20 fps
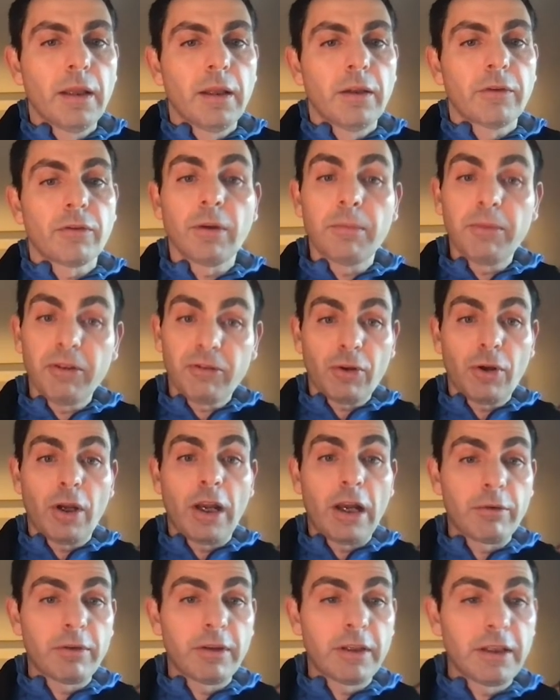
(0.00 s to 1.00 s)
So let me show you
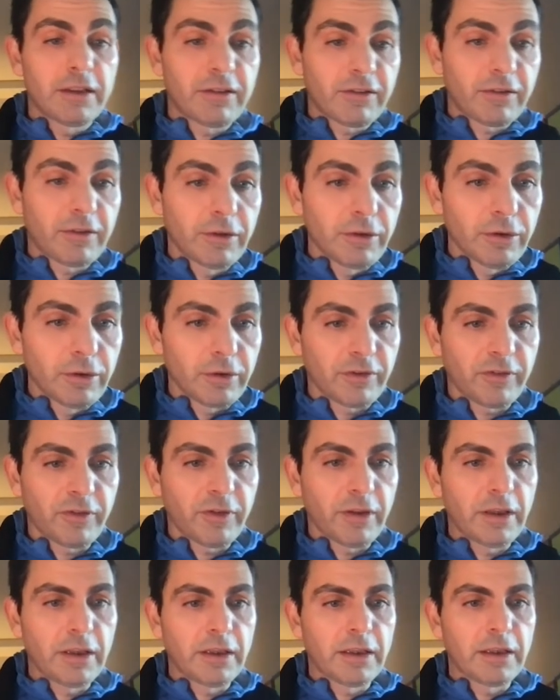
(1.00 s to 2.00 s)
how this
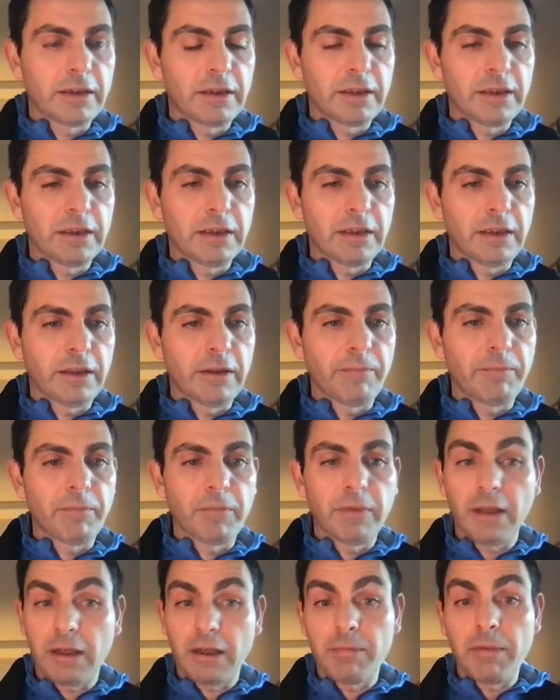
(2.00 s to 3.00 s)
looks at
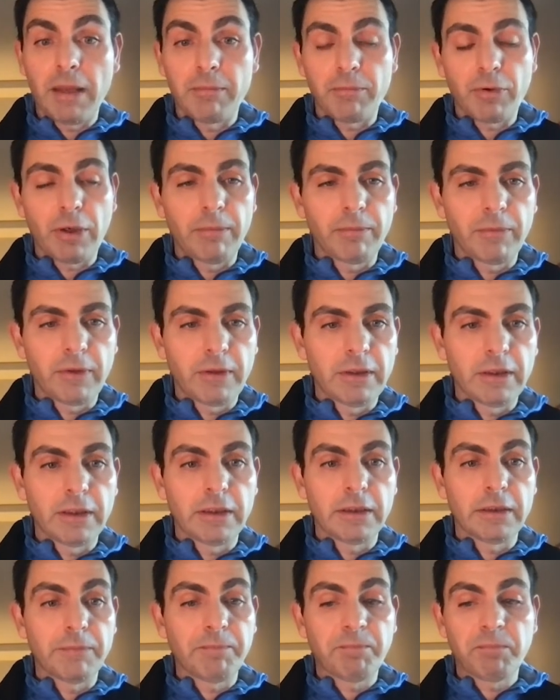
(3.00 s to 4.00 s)
the command prompt.
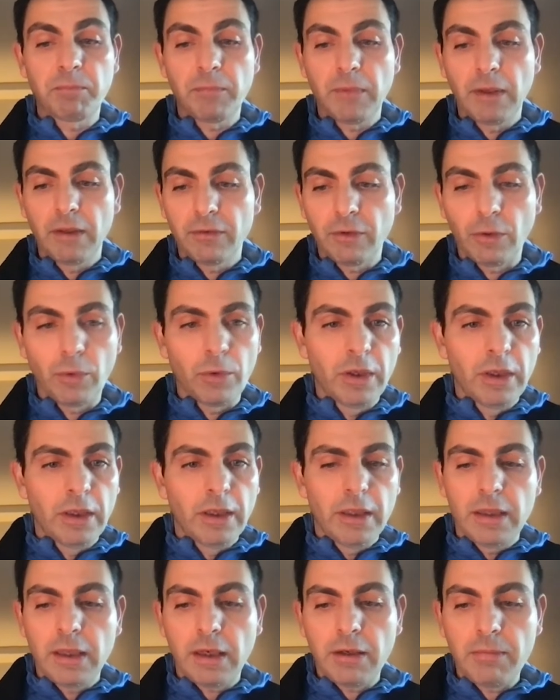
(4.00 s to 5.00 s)
So
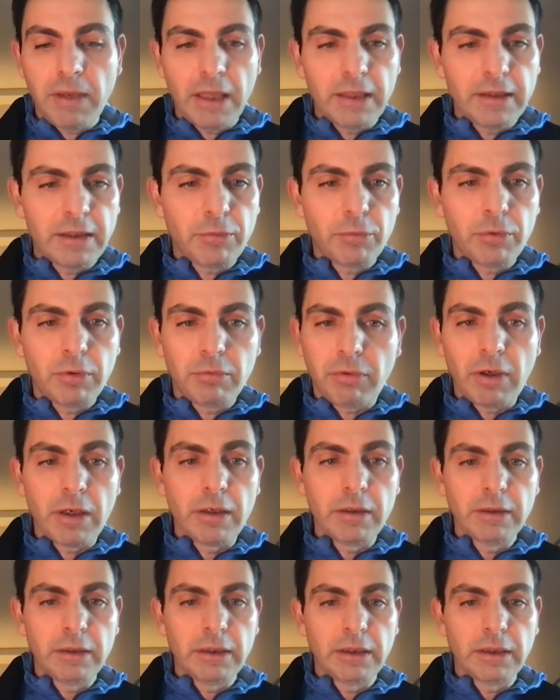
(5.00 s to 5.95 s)
the command that we'll run